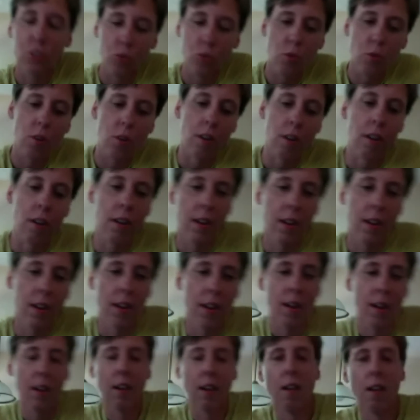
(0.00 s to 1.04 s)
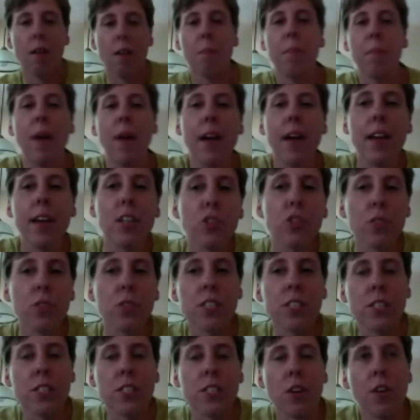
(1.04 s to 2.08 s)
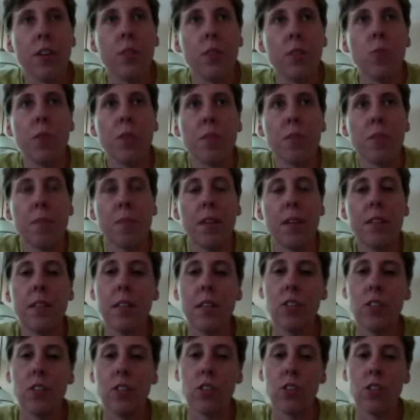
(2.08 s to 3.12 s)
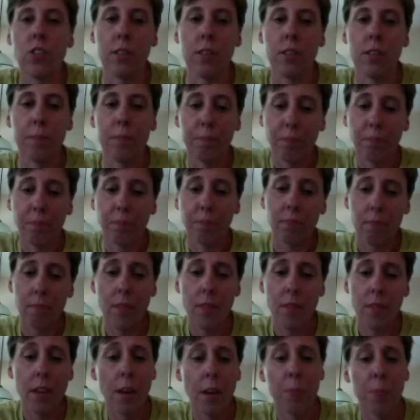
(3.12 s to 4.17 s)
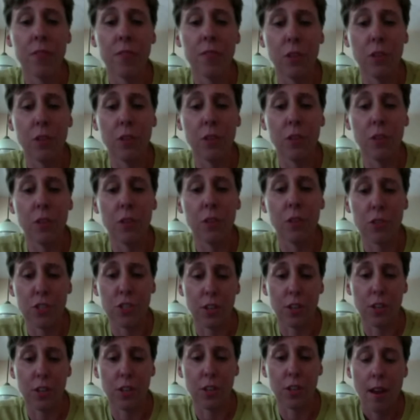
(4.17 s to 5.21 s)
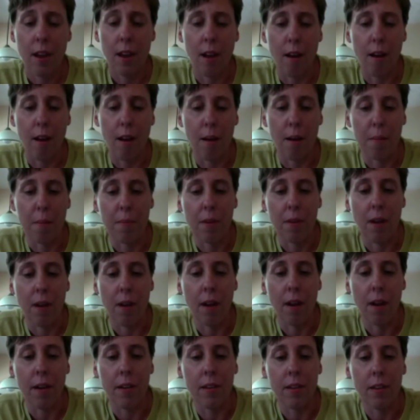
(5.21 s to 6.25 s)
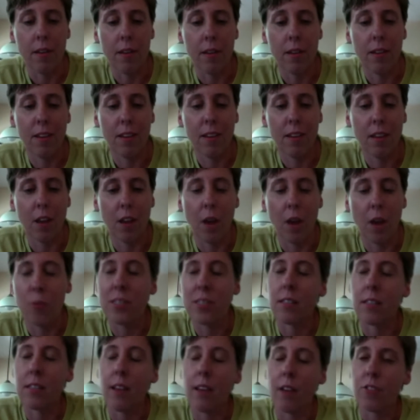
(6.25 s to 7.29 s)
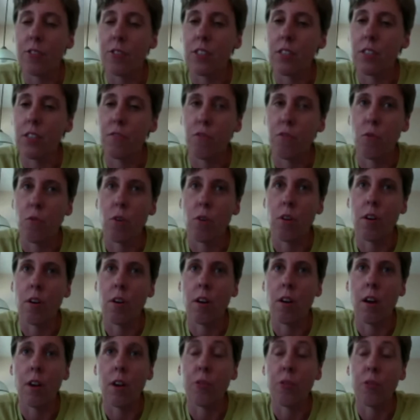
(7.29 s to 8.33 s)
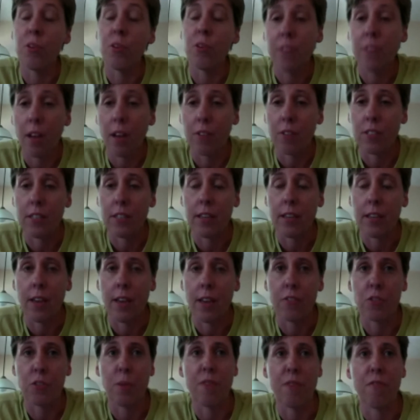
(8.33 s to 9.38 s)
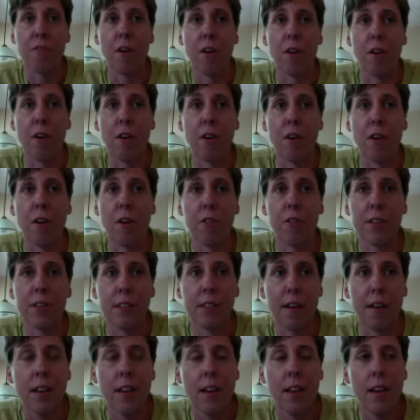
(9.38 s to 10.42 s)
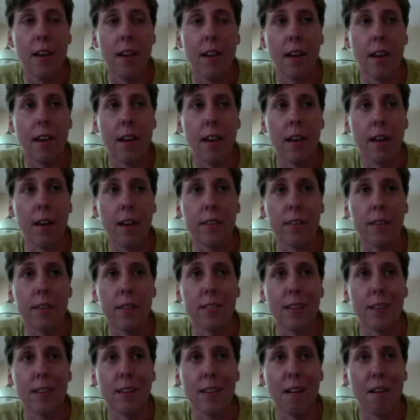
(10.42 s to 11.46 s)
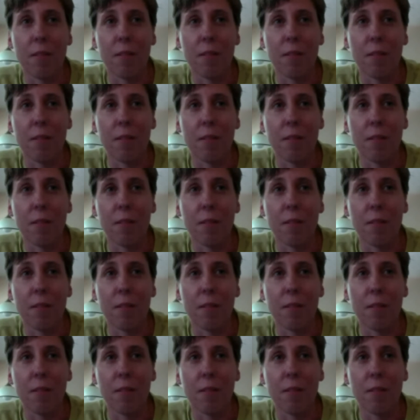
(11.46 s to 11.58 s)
Sure. I actually started with meditation a couple of years ago. I was in counseling for grief counseling after my father had died, and